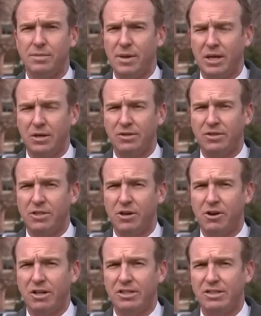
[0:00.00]
D'Amico's
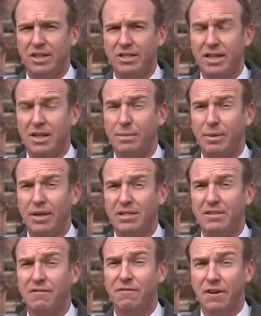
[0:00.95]
attorney says that he
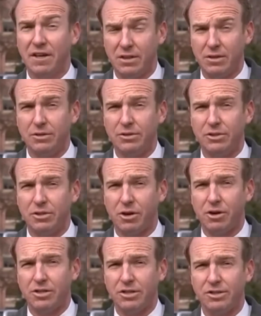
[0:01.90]
plans to fight those
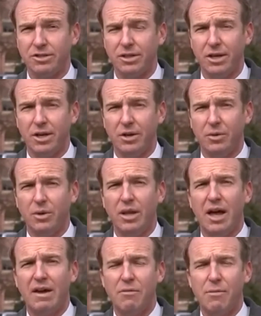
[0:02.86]
charges. We're
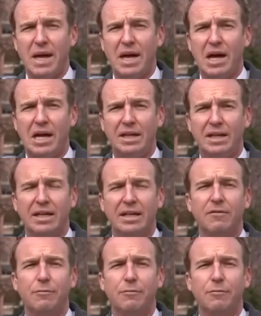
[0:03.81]
live in Mount Holly.